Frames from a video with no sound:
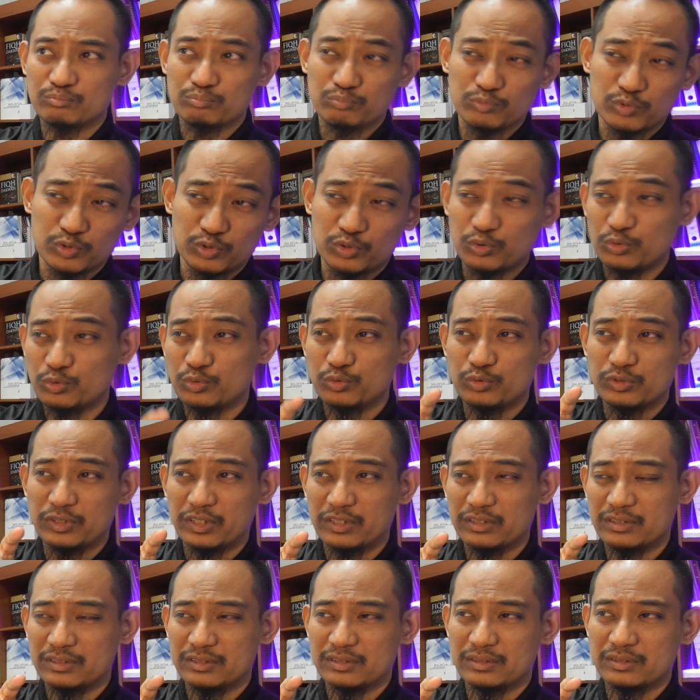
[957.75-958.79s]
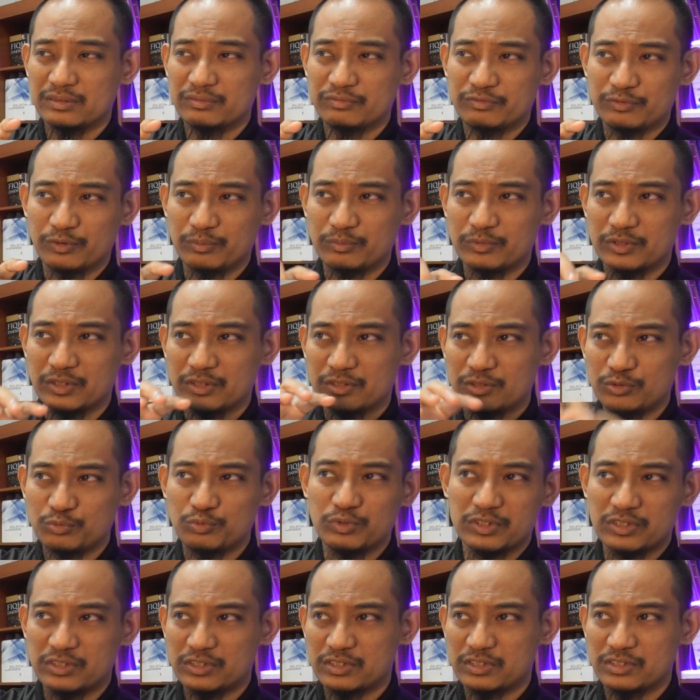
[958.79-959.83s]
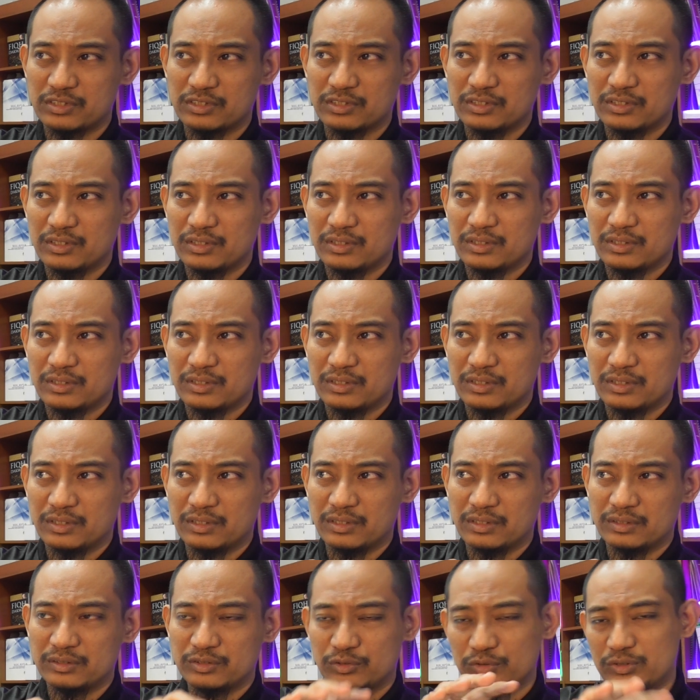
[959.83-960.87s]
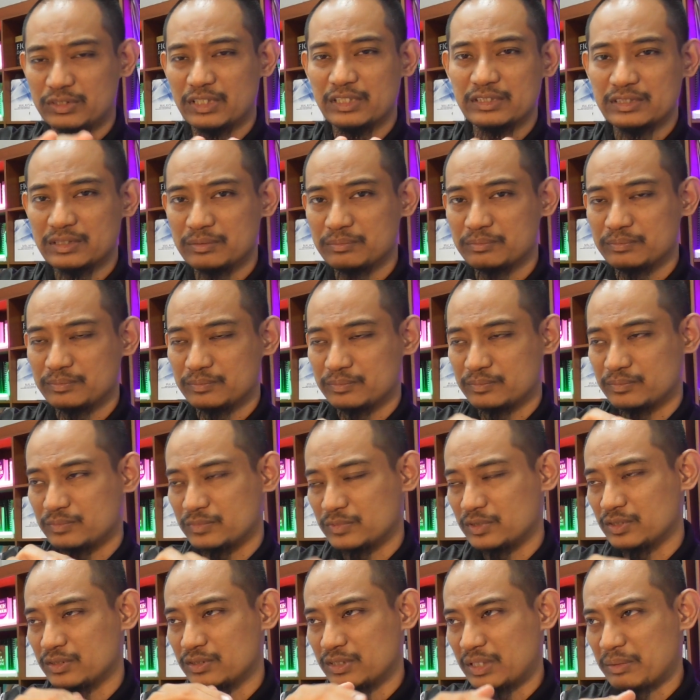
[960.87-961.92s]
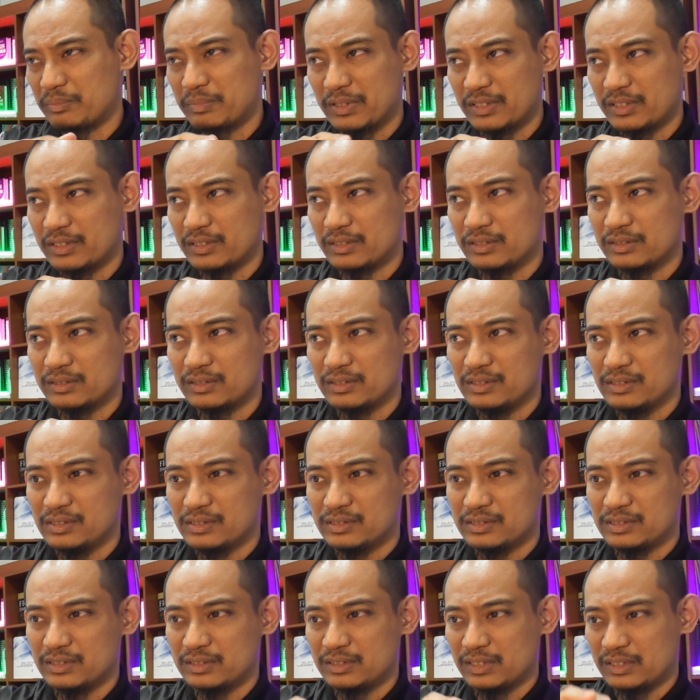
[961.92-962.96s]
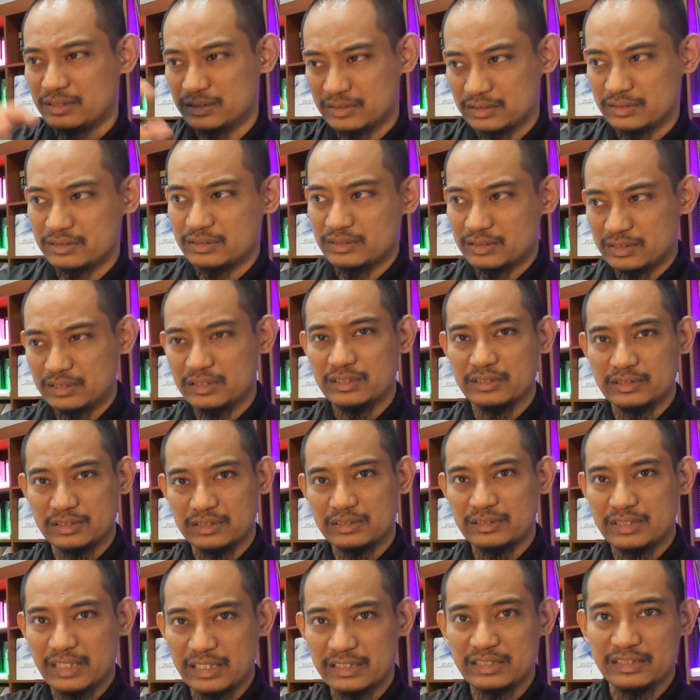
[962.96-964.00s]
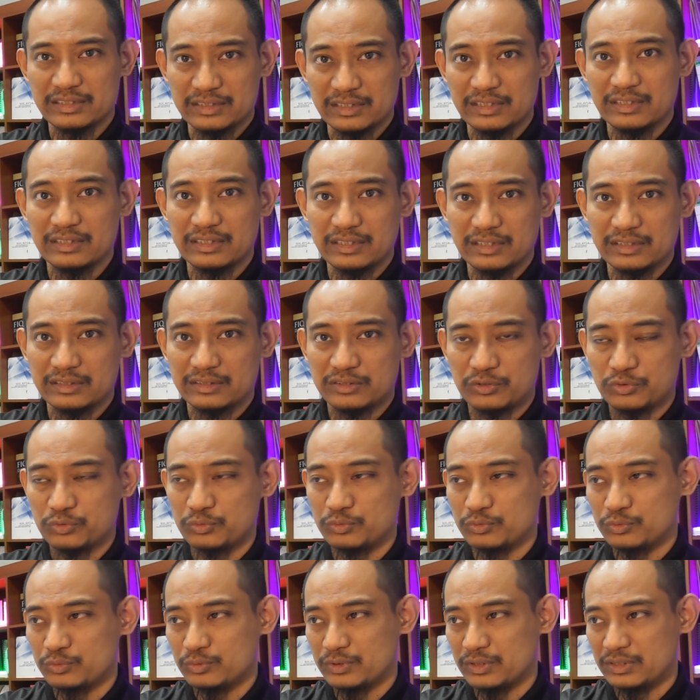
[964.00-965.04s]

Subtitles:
show that the from the Jewish Judaism the rabbi say that it is that is indeed true